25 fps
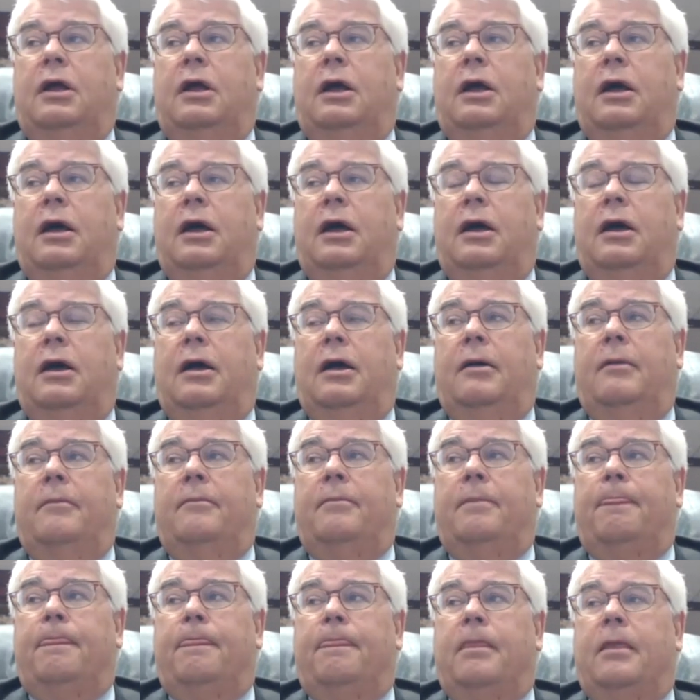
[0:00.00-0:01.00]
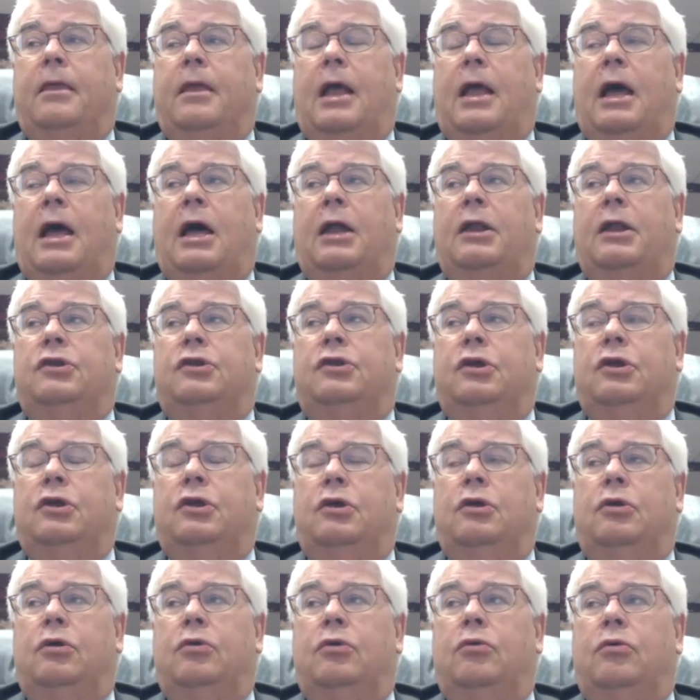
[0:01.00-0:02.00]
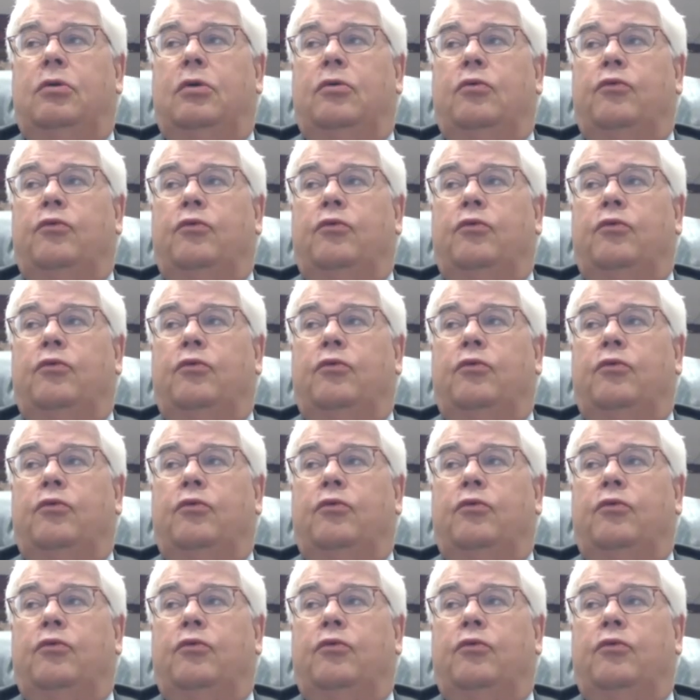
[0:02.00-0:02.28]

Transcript: how to do